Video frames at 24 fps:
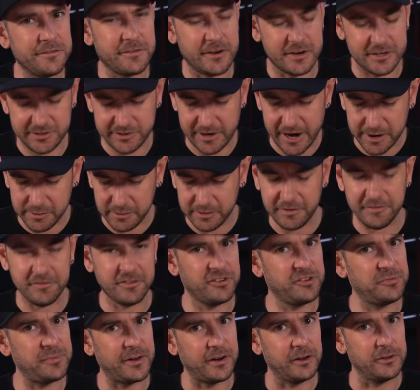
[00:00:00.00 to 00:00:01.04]
frustrating when you've
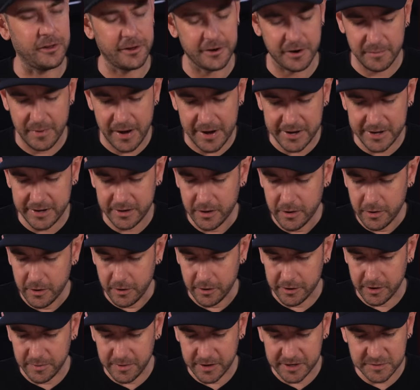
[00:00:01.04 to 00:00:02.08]
just spent a lot of money
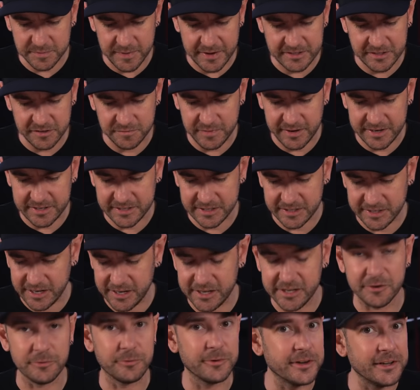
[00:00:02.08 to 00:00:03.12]
on an expensive piece of gear,
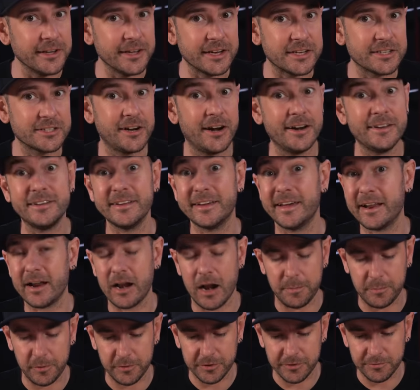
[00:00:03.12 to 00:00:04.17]
you're really excited to get it
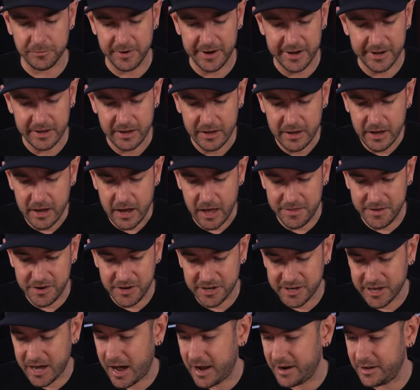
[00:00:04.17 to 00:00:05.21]
up on your rig and then
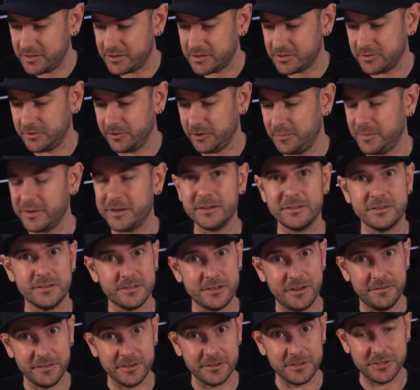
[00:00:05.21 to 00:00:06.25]
you can't install it because of
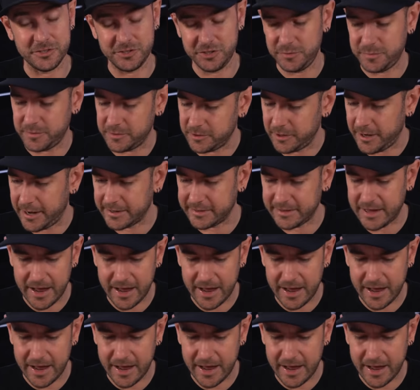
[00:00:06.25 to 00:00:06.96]
something stupid like